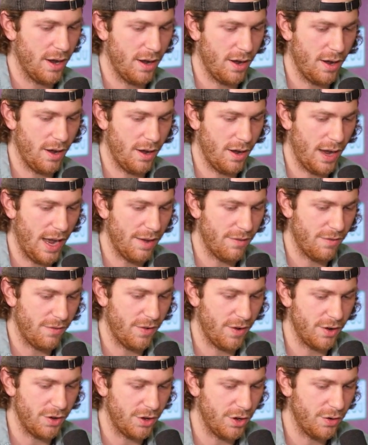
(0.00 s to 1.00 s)
uh, having
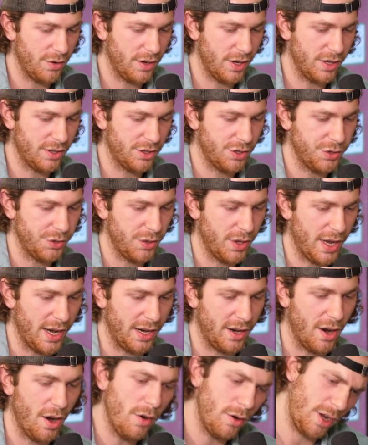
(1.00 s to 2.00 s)
fun doing it to
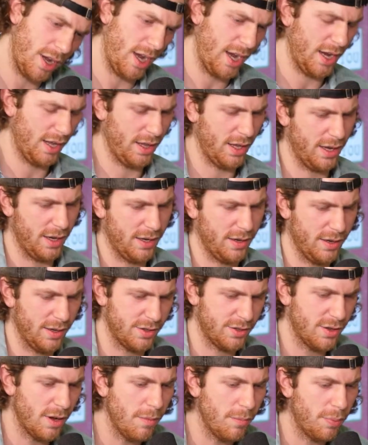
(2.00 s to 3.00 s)
like okay like
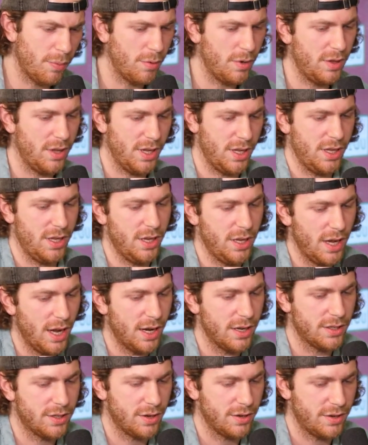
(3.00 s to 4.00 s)
at some point like you
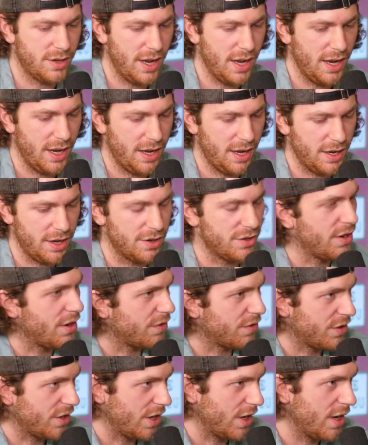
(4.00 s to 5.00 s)
gotta start taking
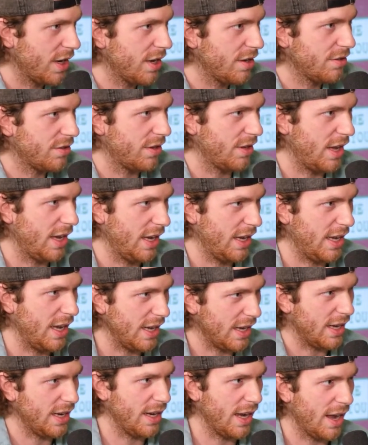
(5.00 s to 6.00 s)
yourself serious and like
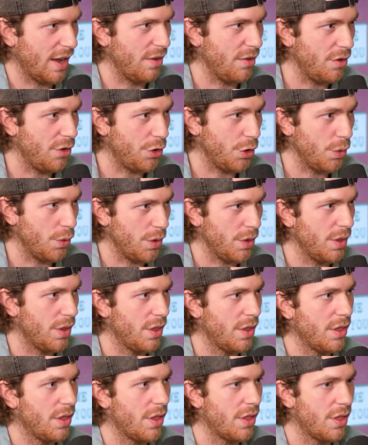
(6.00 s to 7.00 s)
getting out and doing yeah. the